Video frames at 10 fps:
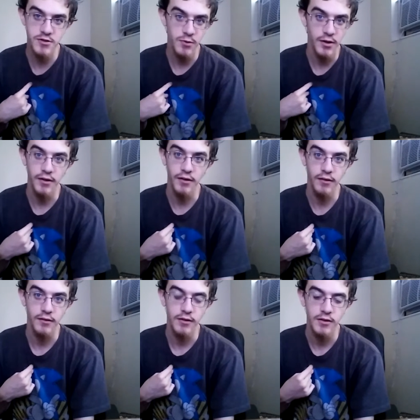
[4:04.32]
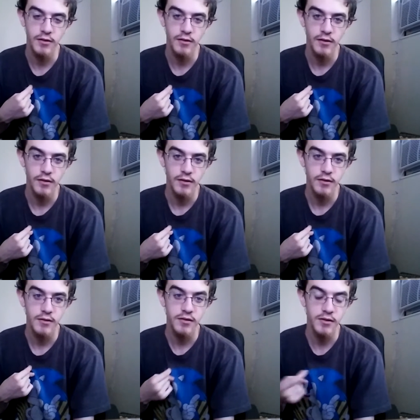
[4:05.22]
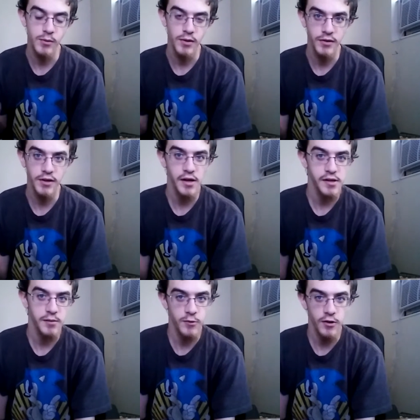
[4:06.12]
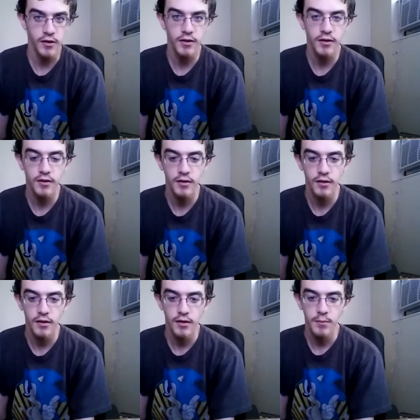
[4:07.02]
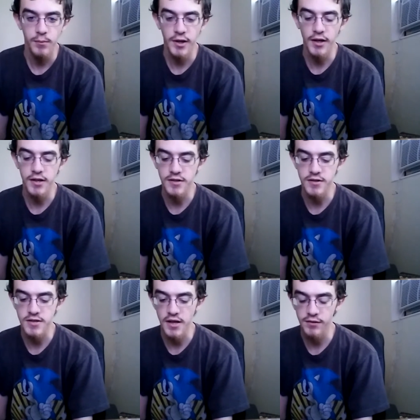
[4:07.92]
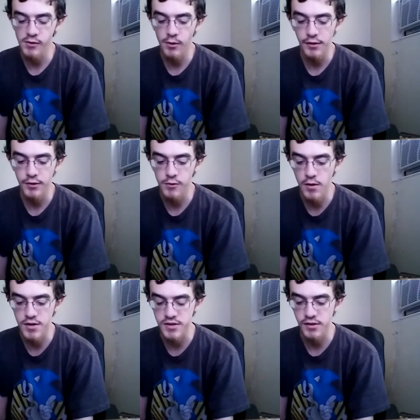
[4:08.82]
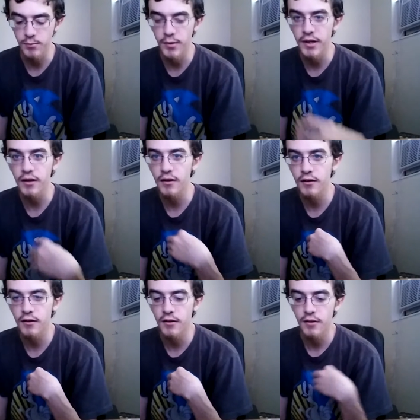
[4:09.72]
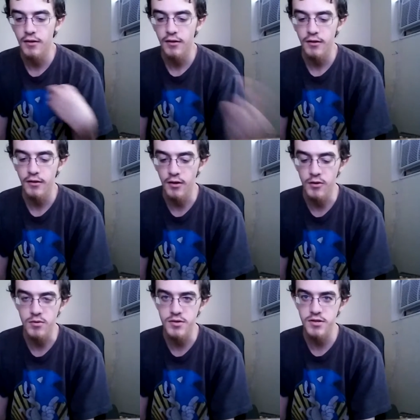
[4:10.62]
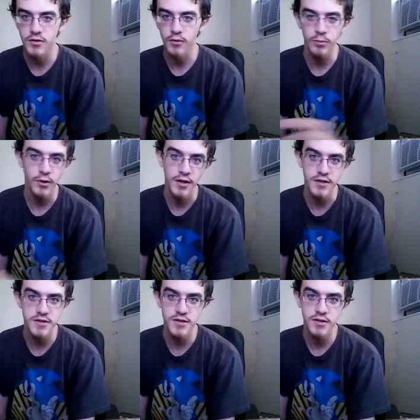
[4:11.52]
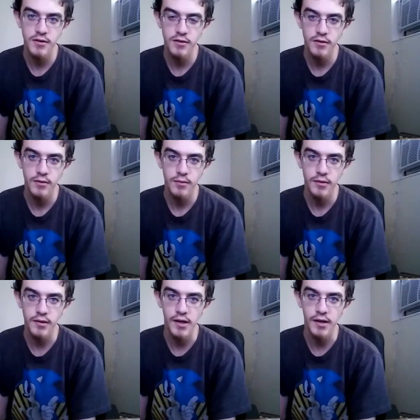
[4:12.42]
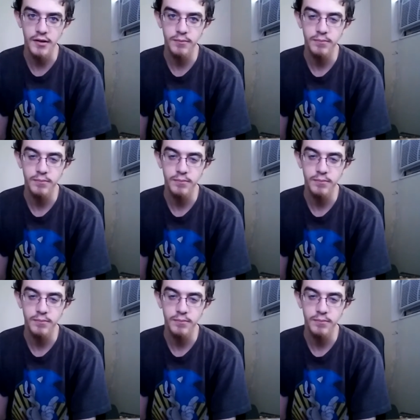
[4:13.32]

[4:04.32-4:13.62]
the one doing all the goddamn work because everyone who wasn't me, Ghost, Price, died.